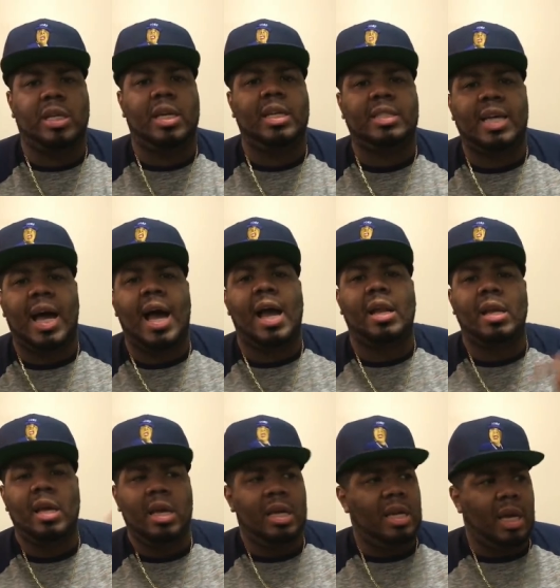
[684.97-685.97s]
that he's had,
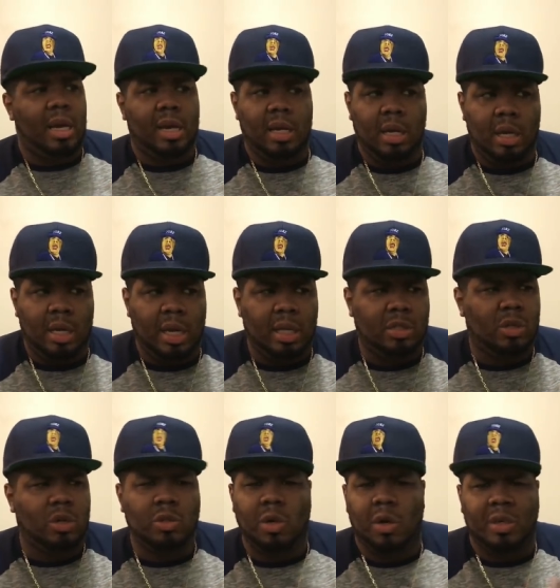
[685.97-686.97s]
he had he had
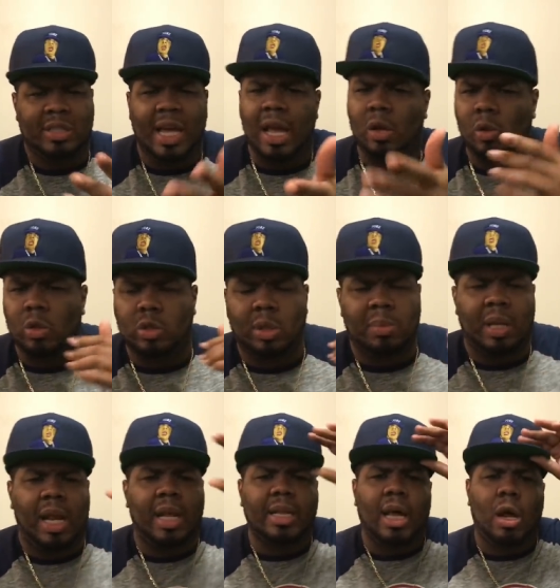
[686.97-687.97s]
surgery on his ankle or something
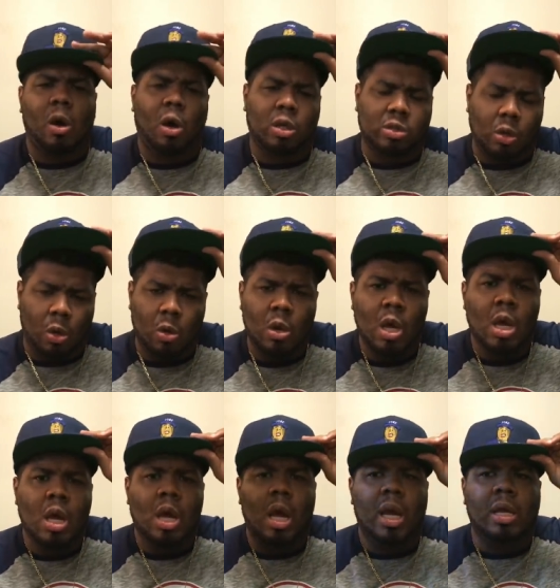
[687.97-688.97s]
like that. Also,
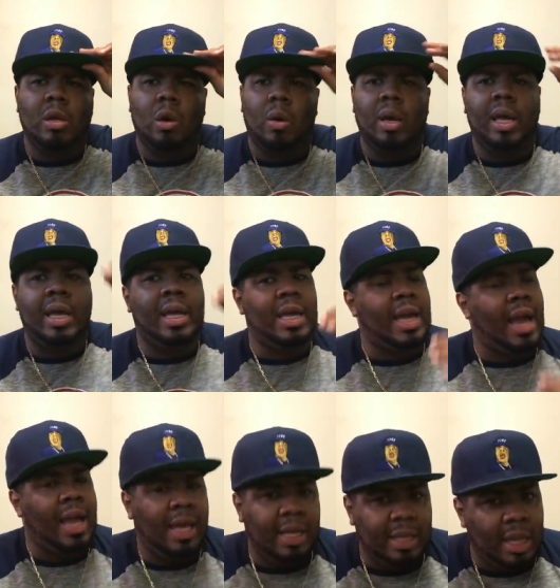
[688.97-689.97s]
you know, he
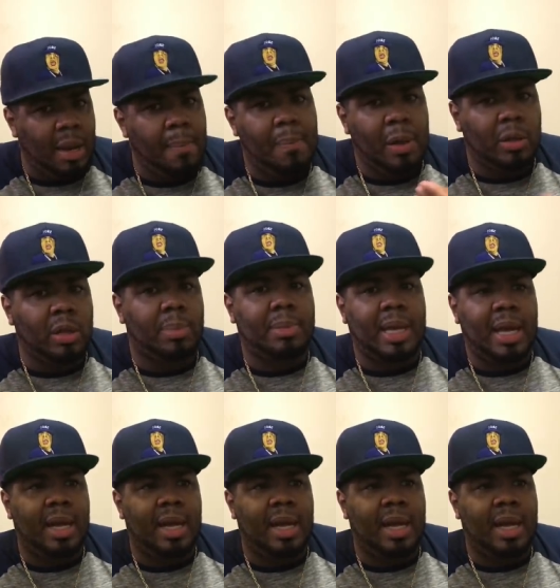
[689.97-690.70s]
he didn't build up the